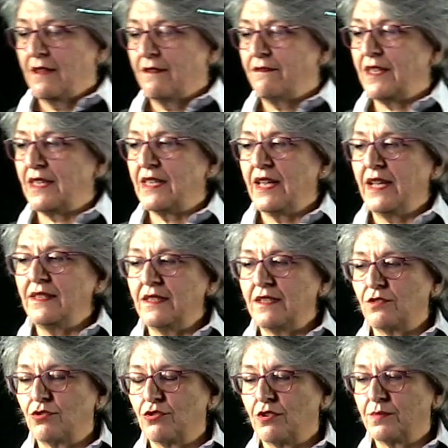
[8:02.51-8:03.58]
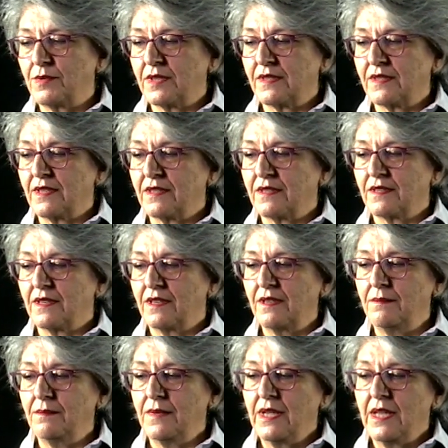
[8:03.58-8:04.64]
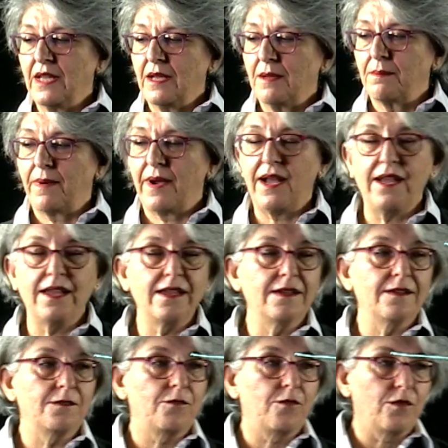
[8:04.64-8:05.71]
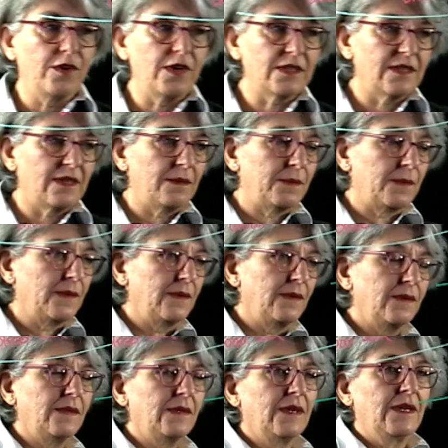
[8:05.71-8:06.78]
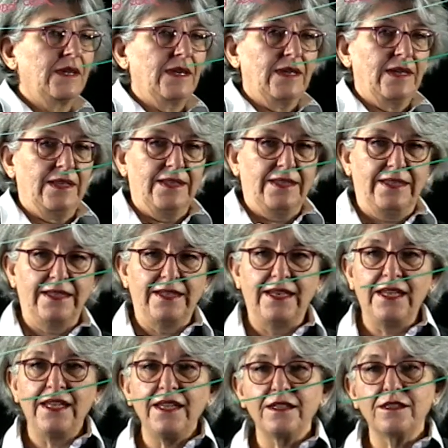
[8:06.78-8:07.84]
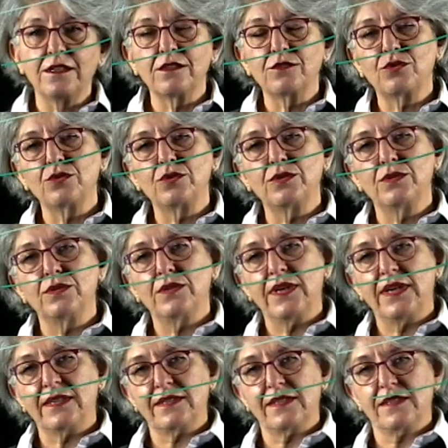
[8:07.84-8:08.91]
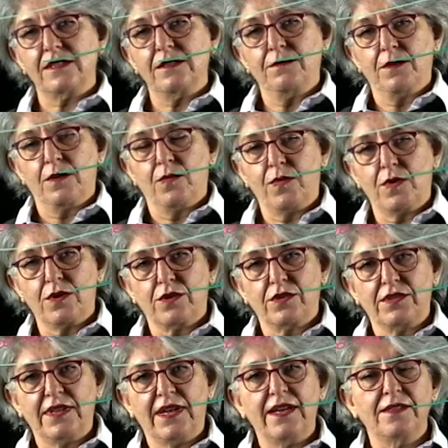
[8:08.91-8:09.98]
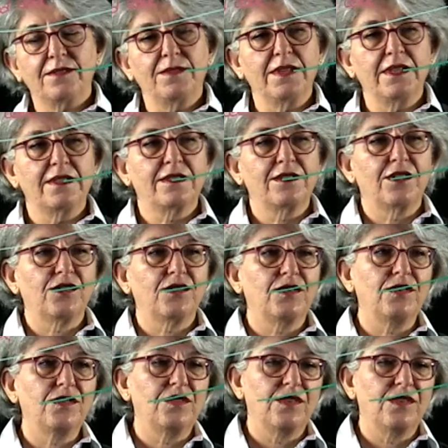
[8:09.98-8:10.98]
We can disturb the system by, for example, the need to do excessive work that we started